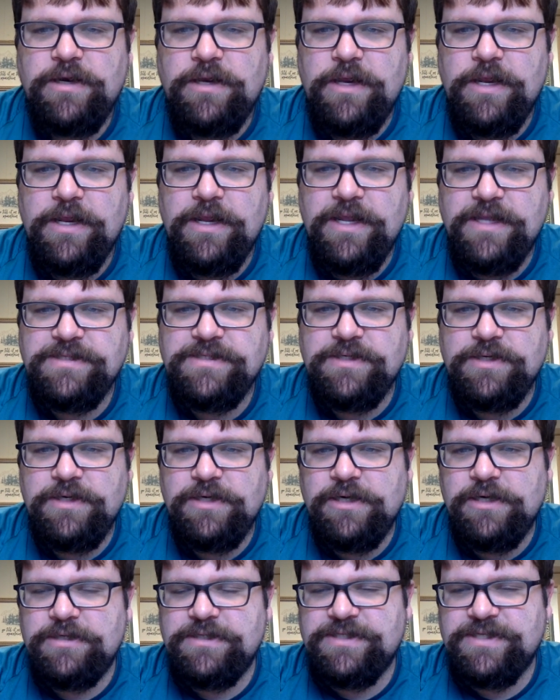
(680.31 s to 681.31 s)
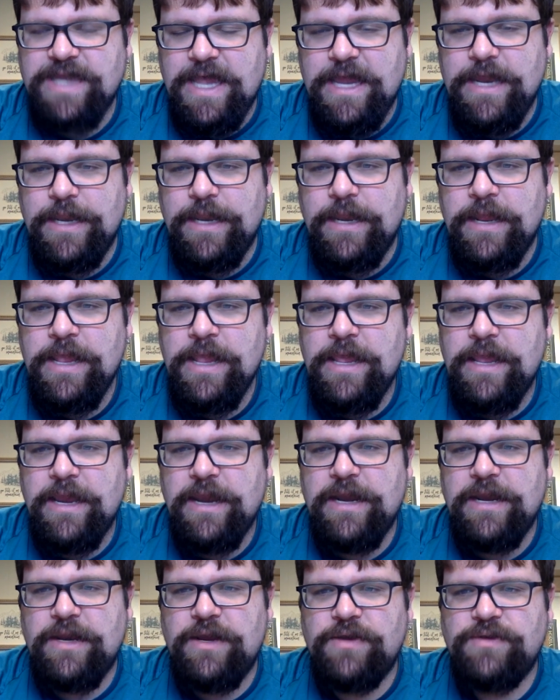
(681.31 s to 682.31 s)
he gets her son
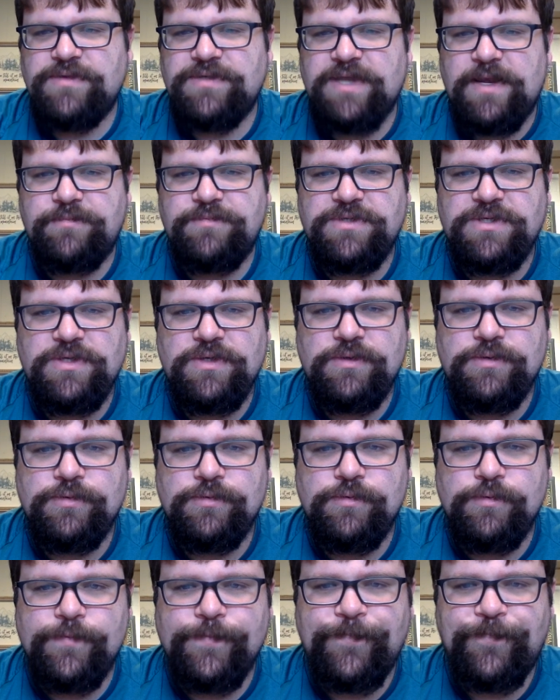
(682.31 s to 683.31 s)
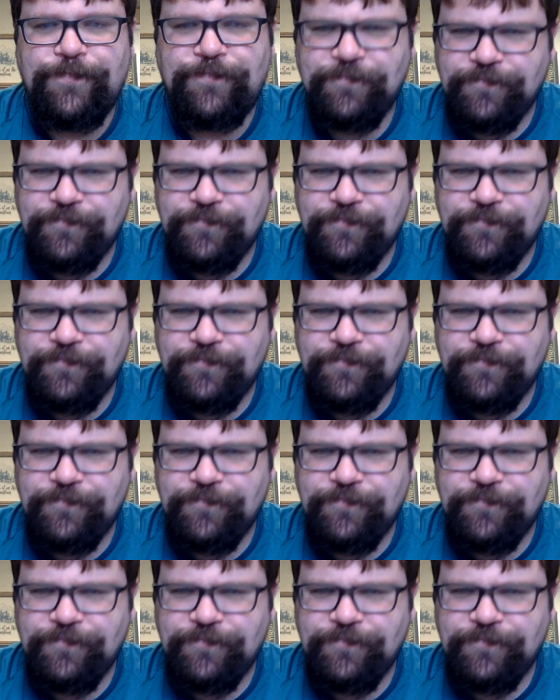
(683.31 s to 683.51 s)
and he goes up to